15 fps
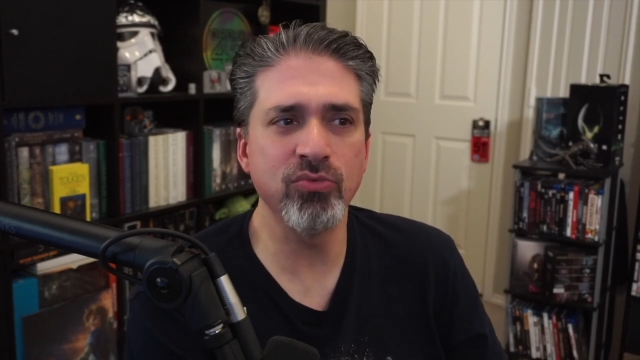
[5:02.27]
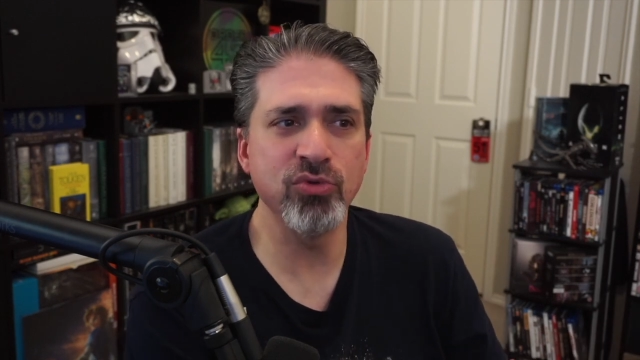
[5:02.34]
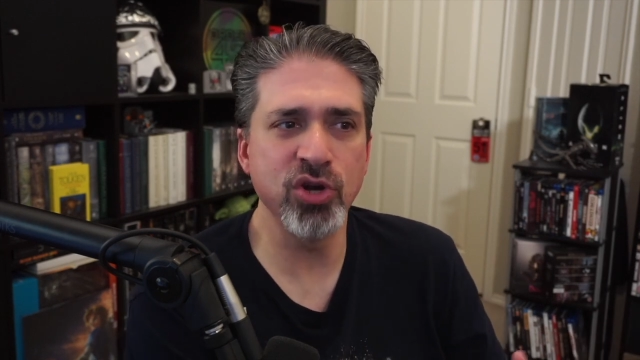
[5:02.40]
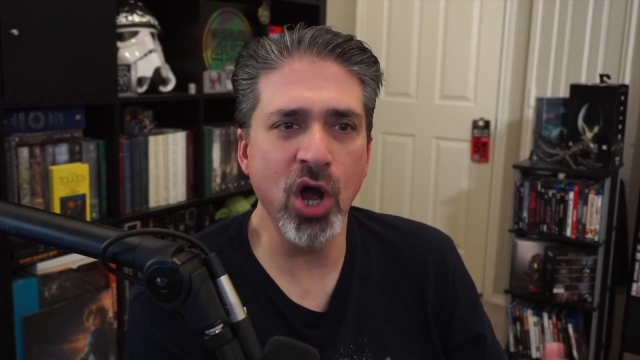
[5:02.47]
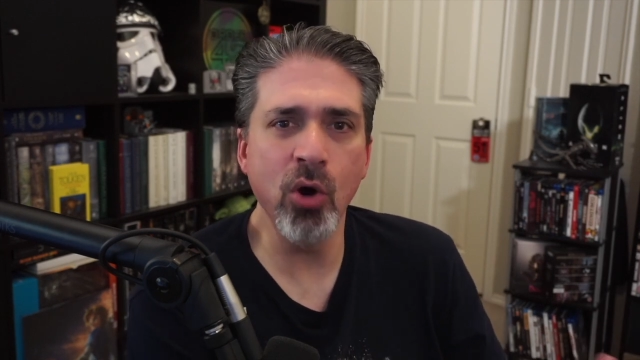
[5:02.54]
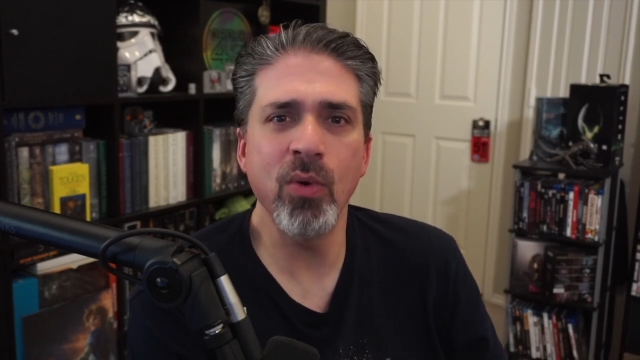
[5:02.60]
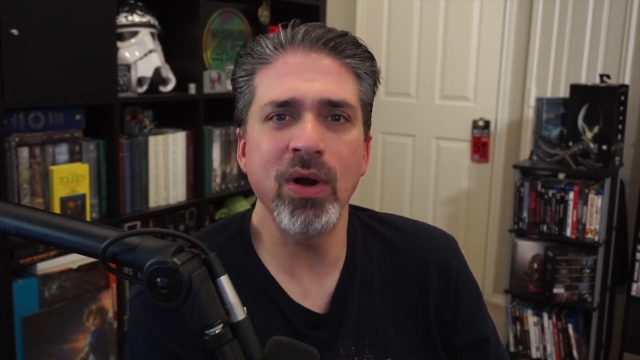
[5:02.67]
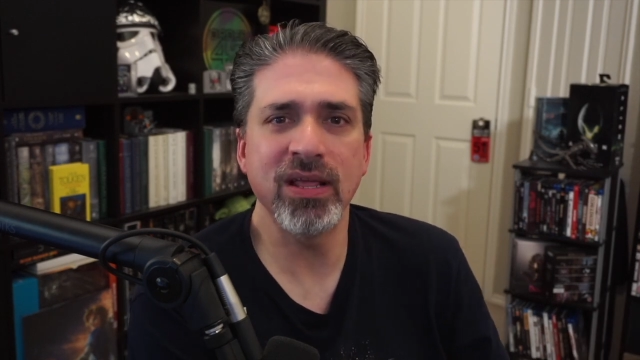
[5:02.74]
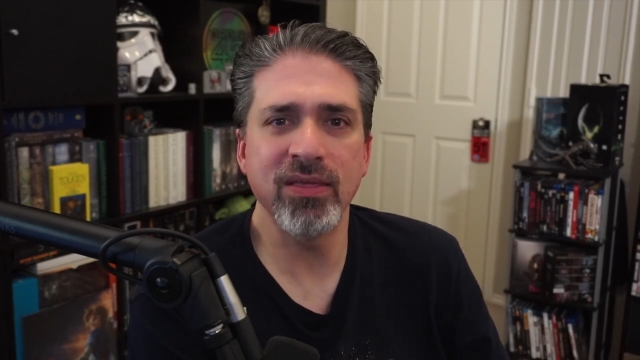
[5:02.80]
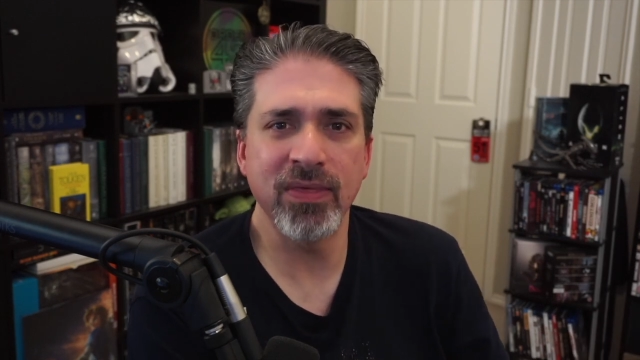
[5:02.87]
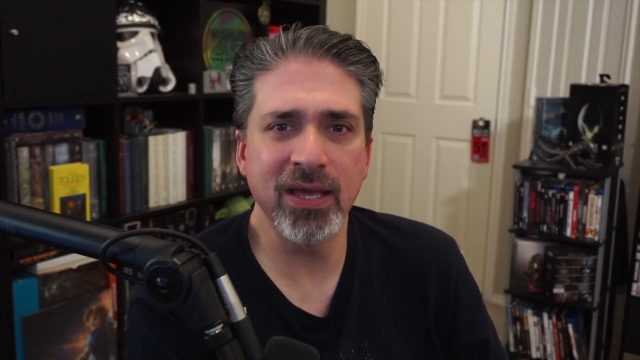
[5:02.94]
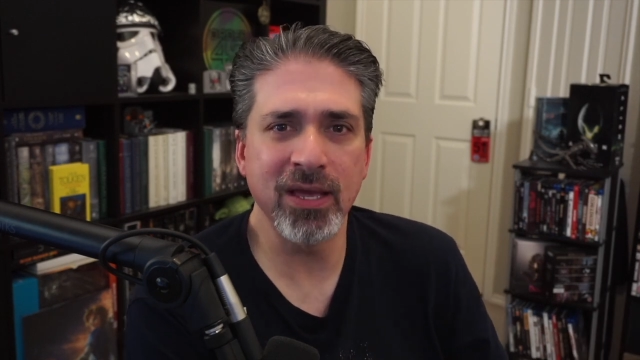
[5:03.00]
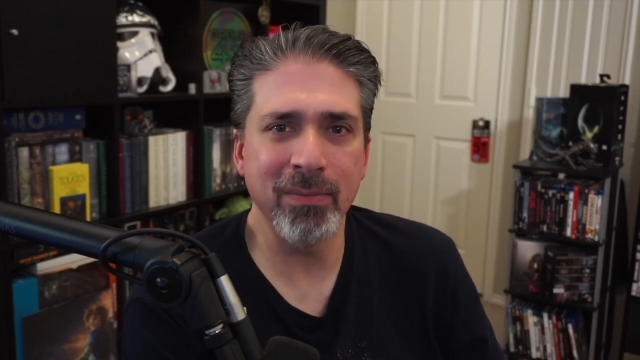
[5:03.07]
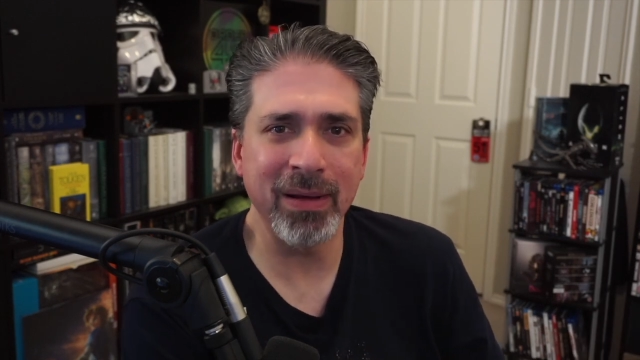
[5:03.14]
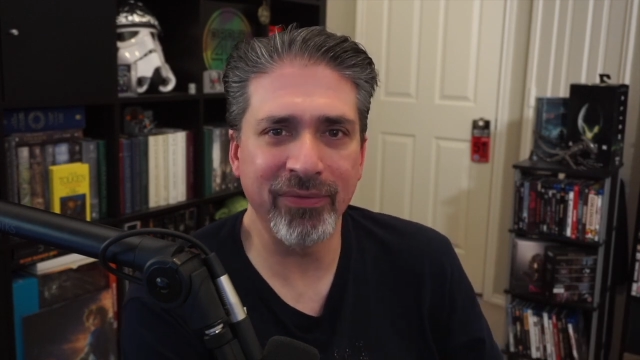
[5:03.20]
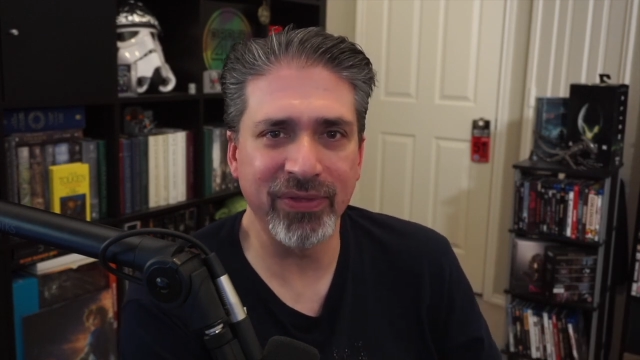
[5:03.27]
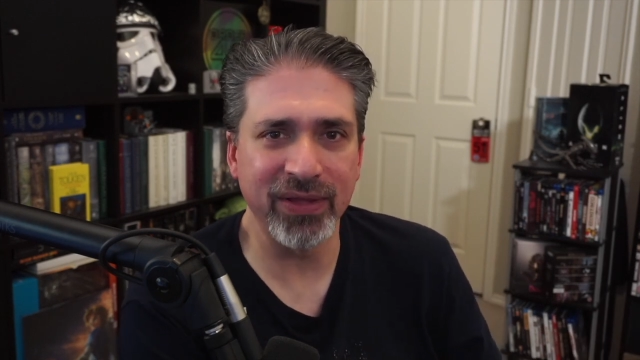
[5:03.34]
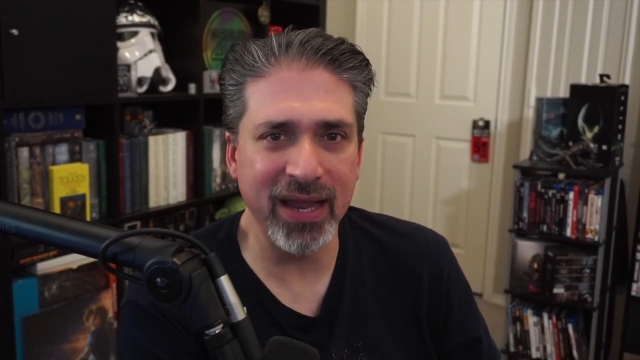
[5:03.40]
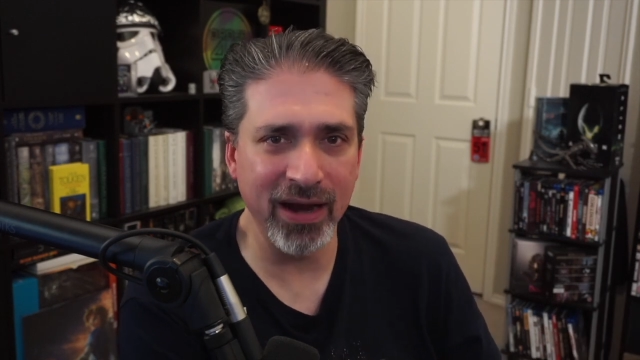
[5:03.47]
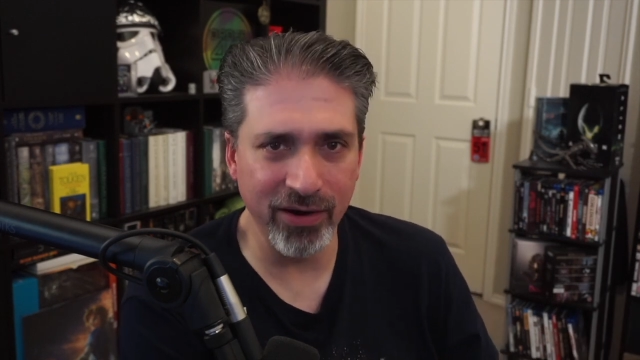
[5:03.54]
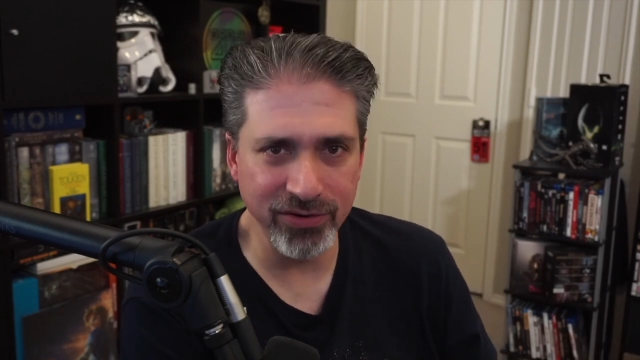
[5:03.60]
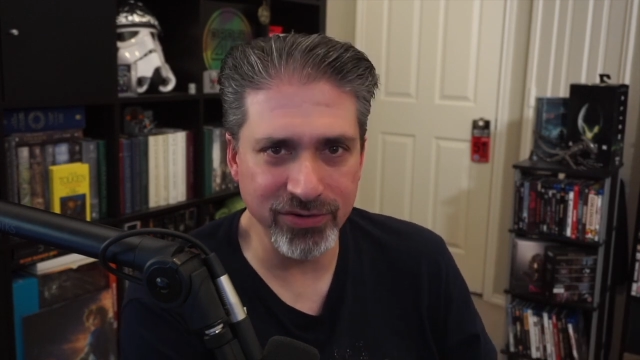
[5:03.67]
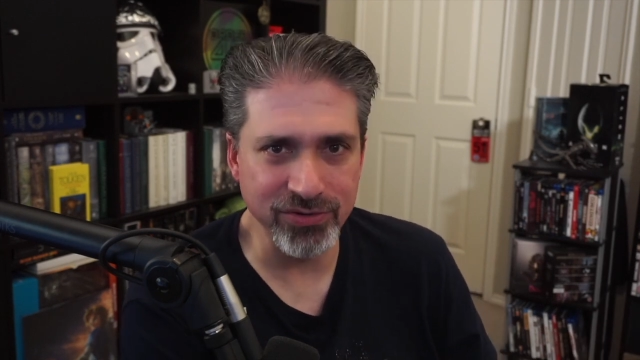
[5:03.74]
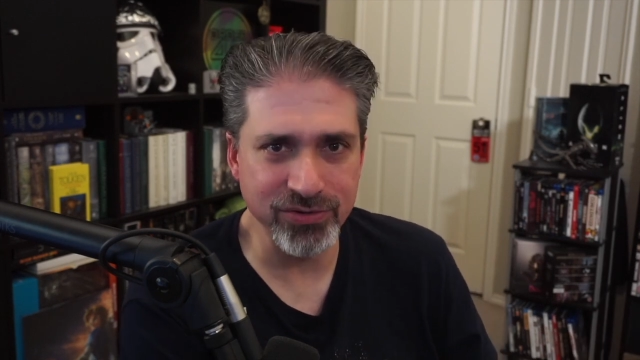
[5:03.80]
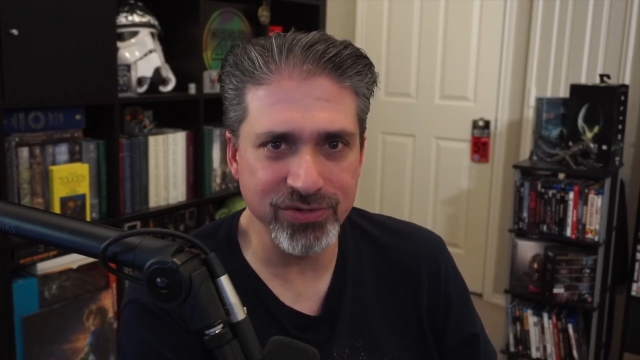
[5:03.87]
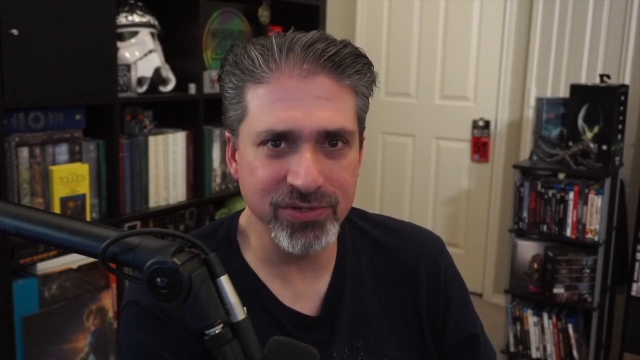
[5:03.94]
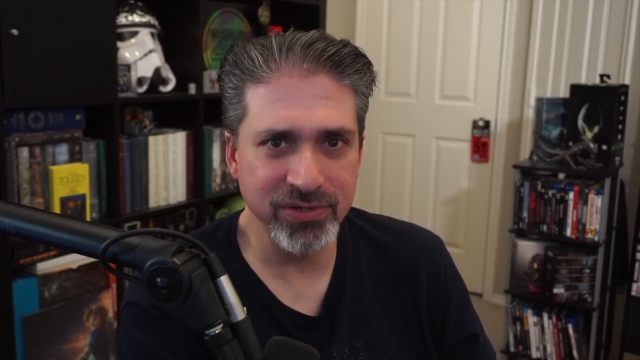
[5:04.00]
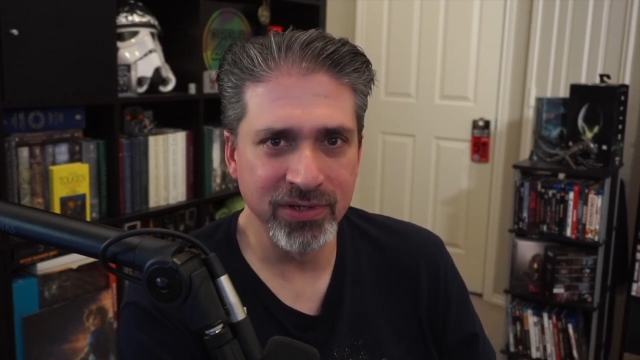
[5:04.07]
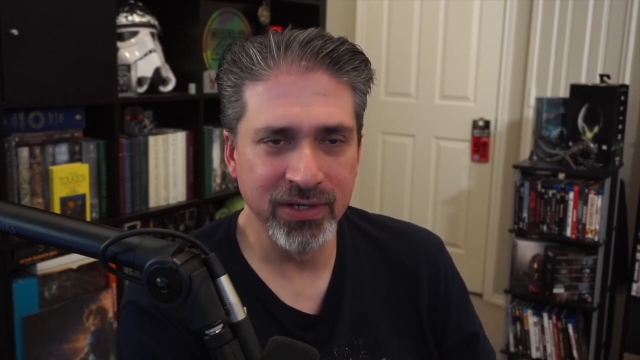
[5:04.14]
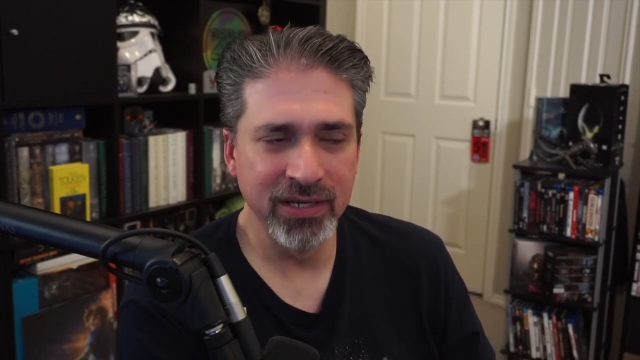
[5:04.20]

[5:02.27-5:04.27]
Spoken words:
know anything about the characters.